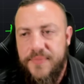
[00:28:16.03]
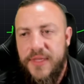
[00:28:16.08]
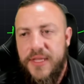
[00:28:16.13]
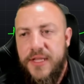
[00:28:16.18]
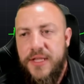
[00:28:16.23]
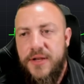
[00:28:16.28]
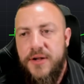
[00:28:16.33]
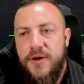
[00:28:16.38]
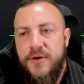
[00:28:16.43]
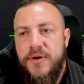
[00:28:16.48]

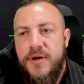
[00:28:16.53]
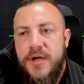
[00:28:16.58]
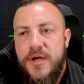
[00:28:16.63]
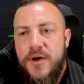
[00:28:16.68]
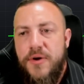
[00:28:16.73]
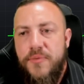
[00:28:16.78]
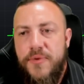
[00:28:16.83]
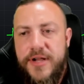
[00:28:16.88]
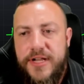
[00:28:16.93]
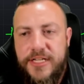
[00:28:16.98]
You know,
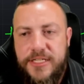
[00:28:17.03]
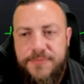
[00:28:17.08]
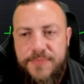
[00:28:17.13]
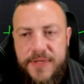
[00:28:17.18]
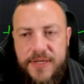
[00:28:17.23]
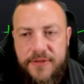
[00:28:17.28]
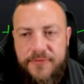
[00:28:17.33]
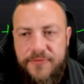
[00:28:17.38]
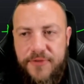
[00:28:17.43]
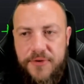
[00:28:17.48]
we could
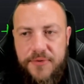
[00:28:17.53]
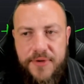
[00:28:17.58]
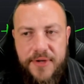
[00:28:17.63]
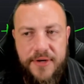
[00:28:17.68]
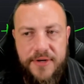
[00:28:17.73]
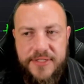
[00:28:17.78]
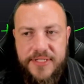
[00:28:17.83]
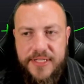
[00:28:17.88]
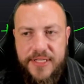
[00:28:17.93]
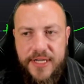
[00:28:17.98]
spend a few
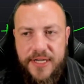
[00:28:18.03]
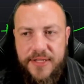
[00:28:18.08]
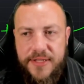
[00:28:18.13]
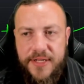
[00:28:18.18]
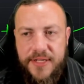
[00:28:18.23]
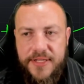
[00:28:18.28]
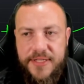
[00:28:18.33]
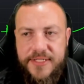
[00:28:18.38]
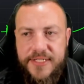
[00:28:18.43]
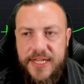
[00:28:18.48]
years on
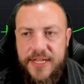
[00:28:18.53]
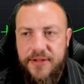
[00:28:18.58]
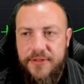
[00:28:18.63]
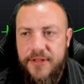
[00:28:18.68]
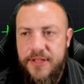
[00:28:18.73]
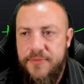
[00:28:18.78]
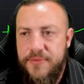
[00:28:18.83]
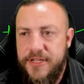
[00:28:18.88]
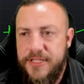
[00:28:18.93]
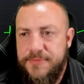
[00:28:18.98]
the
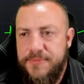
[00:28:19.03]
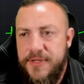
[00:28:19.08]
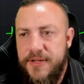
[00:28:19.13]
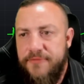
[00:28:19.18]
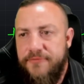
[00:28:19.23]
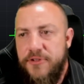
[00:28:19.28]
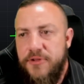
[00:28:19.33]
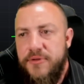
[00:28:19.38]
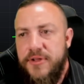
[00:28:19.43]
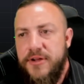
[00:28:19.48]
tail end. We could spend a
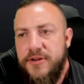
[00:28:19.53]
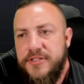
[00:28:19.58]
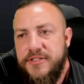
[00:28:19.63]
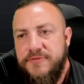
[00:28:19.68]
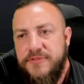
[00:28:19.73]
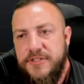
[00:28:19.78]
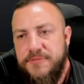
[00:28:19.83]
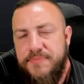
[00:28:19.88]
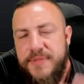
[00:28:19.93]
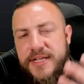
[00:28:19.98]
few years
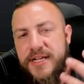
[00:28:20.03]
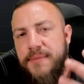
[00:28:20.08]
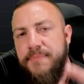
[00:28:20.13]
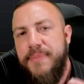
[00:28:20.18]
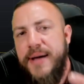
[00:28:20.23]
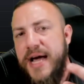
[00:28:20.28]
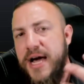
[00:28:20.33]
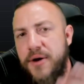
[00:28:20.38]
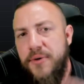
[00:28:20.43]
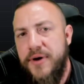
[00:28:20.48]
of just being a
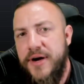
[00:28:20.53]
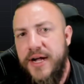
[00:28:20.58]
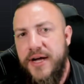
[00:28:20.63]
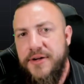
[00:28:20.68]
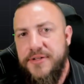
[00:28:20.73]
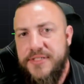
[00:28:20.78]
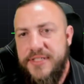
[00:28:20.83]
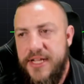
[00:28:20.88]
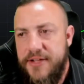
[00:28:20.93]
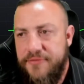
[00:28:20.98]

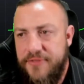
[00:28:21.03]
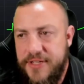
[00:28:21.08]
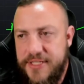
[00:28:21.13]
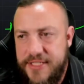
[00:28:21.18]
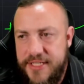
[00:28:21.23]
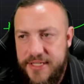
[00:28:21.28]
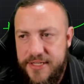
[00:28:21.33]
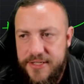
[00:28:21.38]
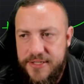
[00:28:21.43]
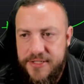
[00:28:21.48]
powerhouse.
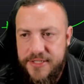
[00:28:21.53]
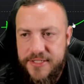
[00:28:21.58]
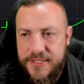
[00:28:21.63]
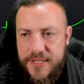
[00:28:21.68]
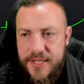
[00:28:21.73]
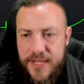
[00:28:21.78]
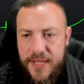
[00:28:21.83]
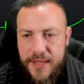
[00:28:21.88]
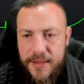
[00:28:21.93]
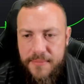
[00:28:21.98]
Netflix didn't
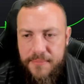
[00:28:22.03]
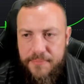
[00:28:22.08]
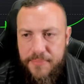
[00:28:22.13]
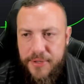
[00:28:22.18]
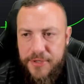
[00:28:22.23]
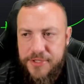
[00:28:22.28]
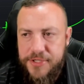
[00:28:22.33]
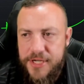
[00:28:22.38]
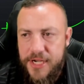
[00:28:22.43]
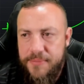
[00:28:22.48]
just
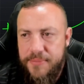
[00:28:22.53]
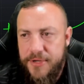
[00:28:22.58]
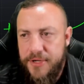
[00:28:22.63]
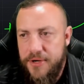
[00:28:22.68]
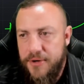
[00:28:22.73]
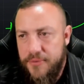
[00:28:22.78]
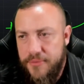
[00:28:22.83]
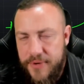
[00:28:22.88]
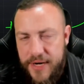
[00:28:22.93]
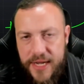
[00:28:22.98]
push up and
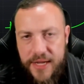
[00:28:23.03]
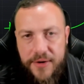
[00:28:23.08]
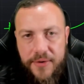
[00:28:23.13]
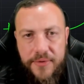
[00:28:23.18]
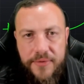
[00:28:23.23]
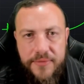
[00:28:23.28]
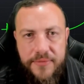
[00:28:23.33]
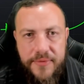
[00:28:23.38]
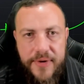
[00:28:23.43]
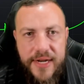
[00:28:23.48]
go
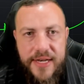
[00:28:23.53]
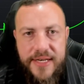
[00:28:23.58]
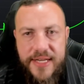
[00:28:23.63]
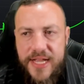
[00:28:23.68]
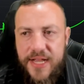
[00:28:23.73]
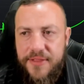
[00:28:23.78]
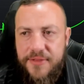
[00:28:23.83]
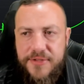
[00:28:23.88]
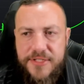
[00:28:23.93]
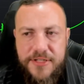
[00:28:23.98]
right
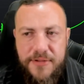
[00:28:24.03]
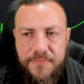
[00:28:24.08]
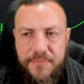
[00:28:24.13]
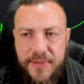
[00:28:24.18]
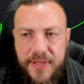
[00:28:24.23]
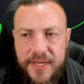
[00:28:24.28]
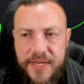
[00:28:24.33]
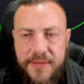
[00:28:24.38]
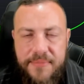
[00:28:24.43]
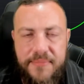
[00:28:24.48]
down. There's still
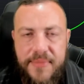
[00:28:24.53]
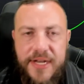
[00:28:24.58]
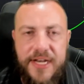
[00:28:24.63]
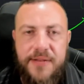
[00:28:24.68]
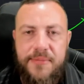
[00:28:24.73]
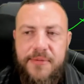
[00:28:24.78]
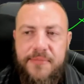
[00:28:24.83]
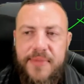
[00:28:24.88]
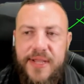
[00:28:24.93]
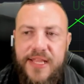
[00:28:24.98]
plenty of money
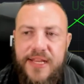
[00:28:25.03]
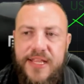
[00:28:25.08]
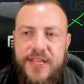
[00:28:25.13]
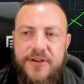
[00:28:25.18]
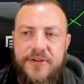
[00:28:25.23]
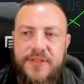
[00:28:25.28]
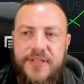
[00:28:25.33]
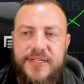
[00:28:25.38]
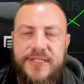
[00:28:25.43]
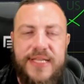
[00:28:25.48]
to be made
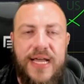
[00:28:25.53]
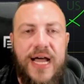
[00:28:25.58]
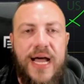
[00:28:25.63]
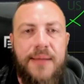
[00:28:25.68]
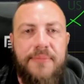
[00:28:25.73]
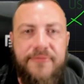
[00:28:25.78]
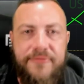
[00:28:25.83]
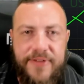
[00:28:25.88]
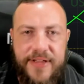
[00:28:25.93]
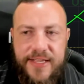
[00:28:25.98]
here in the
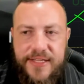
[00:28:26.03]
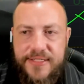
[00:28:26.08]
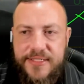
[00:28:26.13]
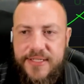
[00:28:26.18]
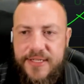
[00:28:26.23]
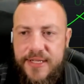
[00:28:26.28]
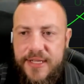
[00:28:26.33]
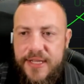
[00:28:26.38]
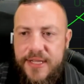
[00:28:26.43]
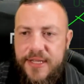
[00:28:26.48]
top
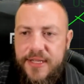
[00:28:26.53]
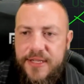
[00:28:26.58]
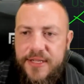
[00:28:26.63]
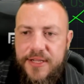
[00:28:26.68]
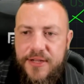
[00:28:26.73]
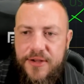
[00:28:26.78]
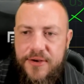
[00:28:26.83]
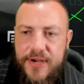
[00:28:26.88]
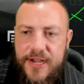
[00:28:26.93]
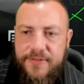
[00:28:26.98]
phase.
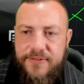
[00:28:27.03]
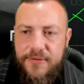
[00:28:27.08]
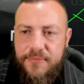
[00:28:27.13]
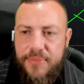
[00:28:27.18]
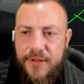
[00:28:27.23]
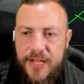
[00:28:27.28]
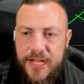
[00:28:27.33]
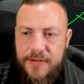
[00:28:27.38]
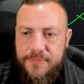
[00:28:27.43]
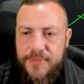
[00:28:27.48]
You know, after
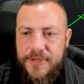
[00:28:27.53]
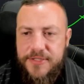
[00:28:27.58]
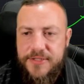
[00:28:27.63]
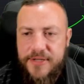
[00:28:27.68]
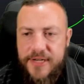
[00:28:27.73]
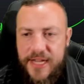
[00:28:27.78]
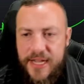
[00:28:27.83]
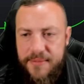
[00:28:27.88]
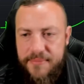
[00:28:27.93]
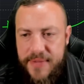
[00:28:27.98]

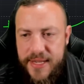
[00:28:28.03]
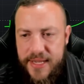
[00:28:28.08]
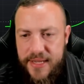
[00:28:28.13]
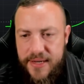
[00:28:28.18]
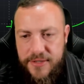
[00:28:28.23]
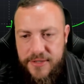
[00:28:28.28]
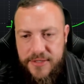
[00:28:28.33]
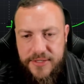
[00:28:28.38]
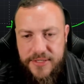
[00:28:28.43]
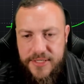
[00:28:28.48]
Blockbuster got
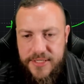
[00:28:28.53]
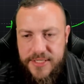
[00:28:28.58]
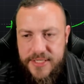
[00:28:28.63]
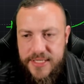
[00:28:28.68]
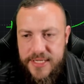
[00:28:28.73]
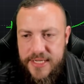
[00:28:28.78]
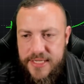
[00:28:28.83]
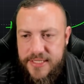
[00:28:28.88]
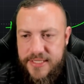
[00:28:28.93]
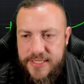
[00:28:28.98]

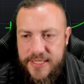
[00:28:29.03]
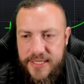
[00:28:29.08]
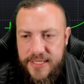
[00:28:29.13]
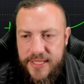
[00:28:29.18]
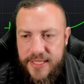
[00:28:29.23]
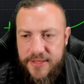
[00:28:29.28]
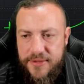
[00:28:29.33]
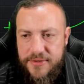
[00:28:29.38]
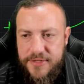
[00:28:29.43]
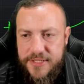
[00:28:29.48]
deceased, and
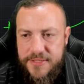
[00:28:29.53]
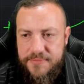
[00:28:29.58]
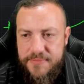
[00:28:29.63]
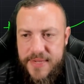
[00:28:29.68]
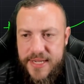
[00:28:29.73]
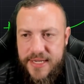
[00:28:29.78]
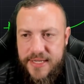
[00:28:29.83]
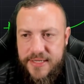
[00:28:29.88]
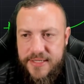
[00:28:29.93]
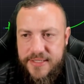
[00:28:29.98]
then they're just
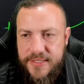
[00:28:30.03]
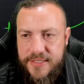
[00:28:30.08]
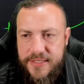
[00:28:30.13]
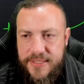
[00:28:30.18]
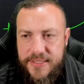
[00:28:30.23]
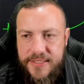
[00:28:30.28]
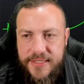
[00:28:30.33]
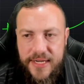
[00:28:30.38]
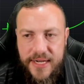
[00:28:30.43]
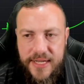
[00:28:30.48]
making
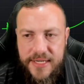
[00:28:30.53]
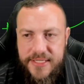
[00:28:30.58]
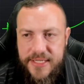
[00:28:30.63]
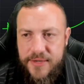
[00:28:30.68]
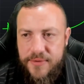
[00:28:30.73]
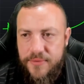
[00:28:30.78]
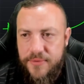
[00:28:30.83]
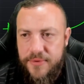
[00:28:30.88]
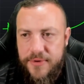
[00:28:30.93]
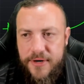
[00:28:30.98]

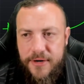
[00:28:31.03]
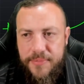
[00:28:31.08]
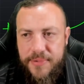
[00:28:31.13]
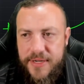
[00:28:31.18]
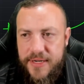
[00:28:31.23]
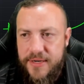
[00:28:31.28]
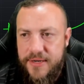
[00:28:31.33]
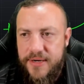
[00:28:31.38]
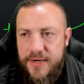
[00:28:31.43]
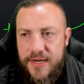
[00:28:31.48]
content, we're up
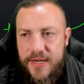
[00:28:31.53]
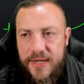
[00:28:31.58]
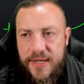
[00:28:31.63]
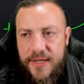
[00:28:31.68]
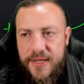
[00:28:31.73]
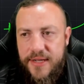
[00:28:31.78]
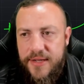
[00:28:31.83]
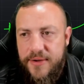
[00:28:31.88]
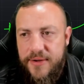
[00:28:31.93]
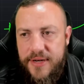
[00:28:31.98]
here,
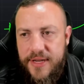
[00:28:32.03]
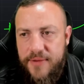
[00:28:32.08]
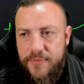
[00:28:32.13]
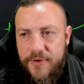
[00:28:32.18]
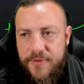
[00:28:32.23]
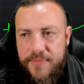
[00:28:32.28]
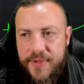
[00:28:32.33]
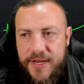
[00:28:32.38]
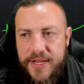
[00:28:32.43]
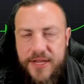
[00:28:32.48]
and
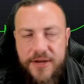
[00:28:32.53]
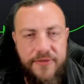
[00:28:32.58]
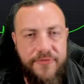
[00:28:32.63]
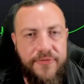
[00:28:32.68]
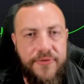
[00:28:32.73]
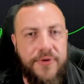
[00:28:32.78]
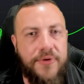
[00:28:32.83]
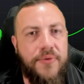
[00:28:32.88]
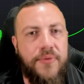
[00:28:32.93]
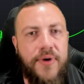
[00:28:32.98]
we've been here
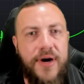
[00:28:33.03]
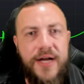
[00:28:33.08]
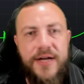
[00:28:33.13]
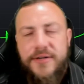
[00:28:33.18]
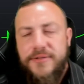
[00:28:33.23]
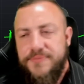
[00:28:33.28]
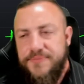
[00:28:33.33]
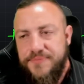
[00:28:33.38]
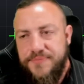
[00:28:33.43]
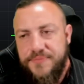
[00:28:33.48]
for a
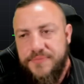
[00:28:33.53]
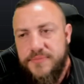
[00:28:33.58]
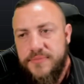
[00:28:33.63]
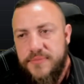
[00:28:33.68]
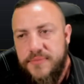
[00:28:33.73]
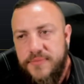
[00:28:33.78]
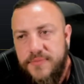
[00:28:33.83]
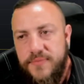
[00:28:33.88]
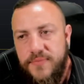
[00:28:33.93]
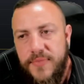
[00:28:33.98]
while.
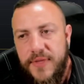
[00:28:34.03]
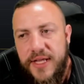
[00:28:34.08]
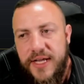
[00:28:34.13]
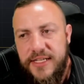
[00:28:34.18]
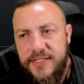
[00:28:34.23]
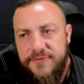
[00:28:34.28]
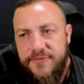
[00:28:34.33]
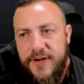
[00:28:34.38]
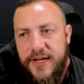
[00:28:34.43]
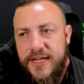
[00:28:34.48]

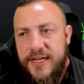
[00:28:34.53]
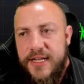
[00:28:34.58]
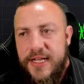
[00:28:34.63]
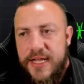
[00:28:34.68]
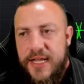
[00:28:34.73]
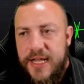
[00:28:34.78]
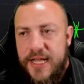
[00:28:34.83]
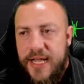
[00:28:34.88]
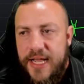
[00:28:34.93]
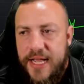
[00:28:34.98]
That's fine.
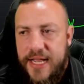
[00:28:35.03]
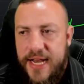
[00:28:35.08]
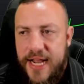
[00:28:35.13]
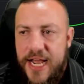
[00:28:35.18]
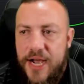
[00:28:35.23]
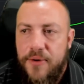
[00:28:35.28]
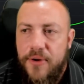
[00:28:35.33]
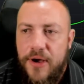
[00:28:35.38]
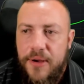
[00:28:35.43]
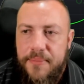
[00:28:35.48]
And
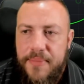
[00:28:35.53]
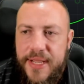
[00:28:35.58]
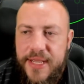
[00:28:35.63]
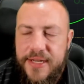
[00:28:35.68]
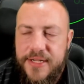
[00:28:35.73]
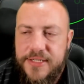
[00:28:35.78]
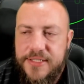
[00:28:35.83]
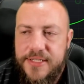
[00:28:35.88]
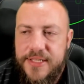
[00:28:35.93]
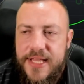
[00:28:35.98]
how I'll
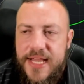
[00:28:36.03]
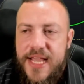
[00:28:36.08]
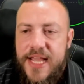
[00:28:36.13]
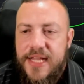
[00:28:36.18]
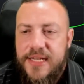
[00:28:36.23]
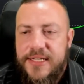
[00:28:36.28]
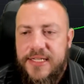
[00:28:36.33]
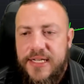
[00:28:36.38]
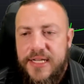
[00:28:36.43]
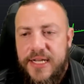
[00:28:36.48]
manage
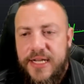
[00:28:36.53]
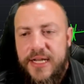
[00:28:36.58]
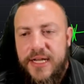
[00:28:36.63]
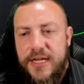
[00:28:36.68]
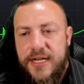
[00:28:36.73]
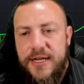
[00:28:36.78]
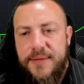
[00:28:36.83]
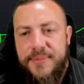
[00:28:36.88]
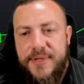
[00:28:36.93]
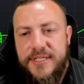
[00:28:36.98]
that,
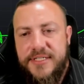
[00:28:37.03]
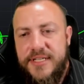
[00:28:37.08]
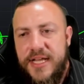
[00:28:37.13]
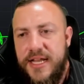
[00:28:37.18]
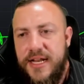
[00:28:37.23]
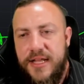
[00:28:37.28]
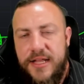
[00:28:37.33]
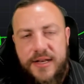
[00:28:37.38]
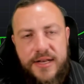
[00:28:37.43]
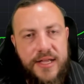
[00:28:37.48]
because
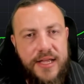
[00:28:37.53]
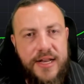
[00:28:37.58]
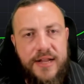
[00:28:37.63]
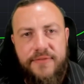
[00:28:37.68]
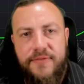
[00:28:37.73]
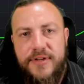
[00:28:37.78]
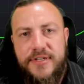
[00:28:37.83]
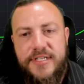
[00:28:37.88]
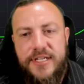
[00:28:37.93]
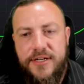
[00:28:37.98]
not
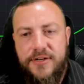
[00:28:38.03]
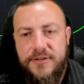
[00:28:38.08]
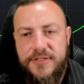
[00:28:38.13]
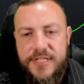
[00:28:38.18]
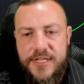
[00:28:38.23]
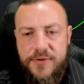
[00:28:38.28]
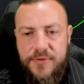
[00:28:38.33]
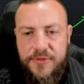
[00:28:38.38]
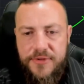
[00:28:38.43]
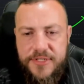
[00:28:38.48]
every ticker
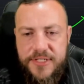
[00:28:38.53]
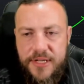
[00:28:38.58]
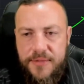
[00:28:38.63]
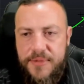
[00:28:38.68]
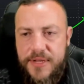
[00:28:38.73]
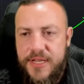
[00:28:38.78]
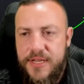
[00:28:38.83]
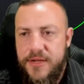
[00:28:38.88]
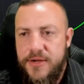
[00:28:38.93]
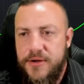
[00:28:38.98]
is equal. There's
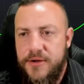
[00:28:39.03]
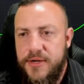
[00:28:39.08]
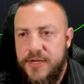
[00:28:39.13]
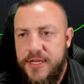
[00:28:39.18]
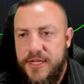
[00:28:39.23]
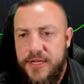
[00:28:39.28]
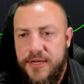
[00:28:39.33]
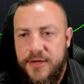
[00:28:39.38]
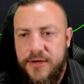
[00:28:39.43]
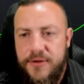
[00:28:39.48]
some here.
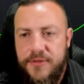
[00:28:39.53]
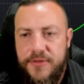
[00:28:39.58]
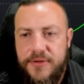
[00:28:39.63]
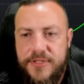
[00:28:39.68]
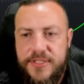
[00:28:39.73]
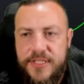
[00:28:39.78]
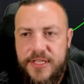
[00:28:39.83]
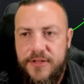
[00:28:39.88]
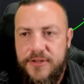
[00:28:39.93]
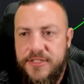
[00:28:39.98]

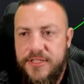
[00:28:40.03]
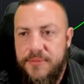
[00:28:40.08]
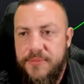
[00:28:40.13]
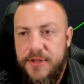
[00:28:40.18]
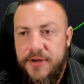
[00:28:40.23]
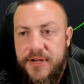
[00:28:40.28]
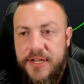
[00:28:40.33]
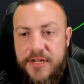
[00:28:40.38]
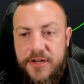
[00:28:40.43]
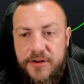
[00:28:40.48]
There's some
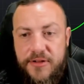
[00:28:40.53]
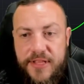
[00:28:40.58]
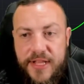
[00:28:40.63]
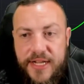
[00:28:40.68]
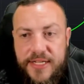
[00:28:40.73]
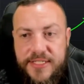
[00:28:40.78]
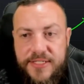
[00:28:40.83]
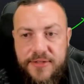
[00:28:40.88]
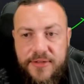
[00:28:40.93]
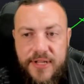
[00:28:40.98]
that are here that
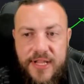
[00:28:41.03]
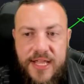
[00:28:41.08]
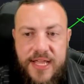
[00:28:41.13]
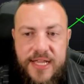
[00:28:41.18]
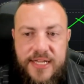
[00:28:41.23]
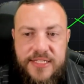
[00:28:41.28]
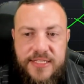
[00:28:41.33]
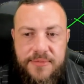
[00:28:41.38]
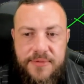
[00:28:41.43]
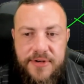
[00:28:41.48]
I still
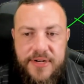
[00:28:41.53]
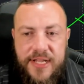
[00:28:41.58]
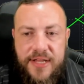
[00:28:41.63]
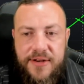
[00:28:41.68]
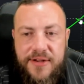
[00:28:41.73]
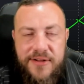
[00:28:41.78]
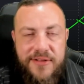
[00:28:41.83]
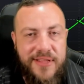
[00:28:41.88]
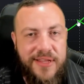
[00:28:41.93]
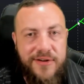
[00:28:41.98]
like. Some that are
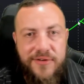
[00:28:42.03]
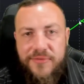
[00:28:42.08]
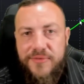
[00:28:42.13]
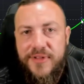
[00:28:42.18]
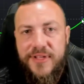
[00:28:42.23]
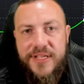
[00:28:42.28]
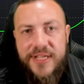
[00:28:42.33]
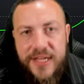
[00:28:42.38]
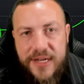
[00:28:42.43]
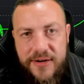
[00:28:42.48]
down here that I don't
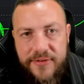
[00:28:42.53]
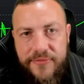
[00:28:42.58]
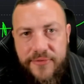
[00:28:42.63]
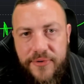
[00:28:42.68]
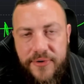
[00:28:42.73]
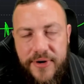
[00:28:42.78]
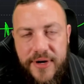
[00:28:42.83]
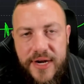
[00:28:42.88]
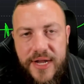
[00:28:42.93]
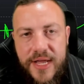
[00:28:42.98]
really care
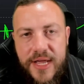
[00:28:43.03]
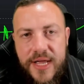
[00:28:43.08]
for.